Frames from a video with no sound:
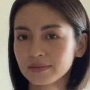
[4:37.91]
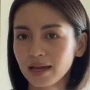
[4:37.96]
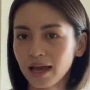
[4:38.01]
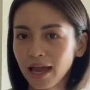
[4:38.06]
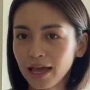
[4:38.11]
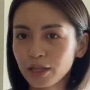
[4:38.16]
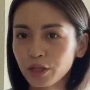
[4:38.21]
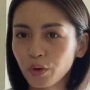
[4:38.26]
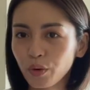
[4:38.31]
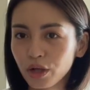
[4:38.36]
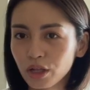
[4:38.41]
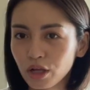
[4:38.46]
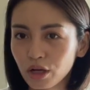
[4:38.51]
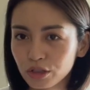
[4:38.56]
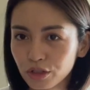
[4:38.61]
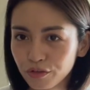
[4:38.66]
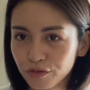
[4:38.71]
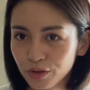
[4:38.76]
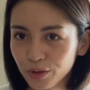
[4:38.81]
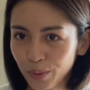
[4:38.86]
I know a lot
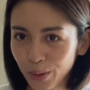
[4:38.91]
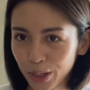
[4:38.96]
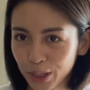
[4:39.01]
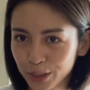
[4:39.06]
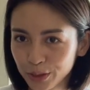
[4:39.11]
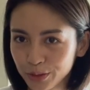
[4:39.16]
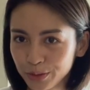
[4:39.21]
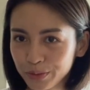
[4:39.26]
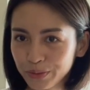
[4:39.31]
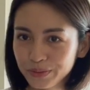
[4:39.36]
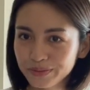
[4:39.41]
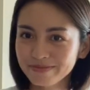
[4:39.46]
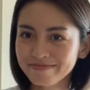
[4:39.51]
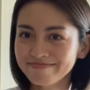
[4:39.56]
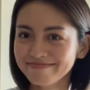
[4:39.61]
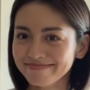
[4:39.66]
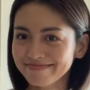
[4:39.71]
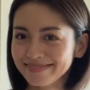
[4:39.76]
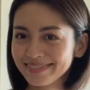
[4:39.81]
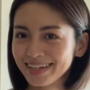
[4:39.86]
of you are too.
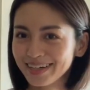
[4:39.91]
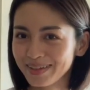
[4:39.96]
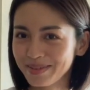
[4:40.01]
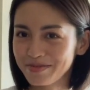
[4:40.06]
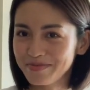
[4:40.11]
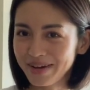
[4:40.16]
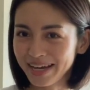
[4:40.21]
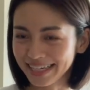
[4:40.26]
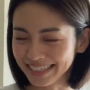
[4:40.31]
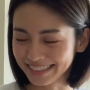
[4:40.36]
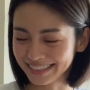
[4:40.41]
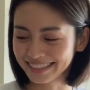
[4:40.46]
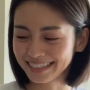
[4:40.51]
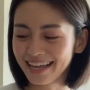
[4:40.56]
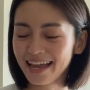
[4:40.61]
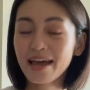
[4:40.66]
They're the best.